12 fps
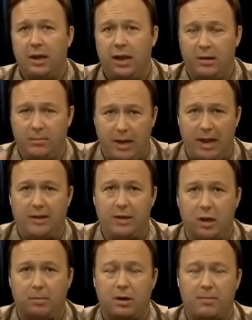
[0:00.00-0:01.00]
And I'm glad the
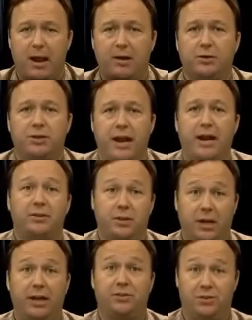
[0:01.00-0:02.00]
Cobra Commander stands
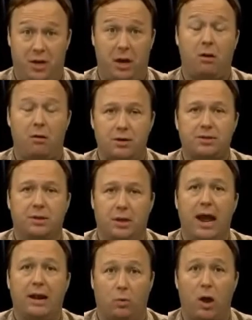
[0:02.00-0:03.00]
against terrorists
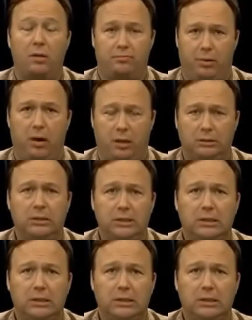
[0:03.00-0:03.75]
like Ron Paul.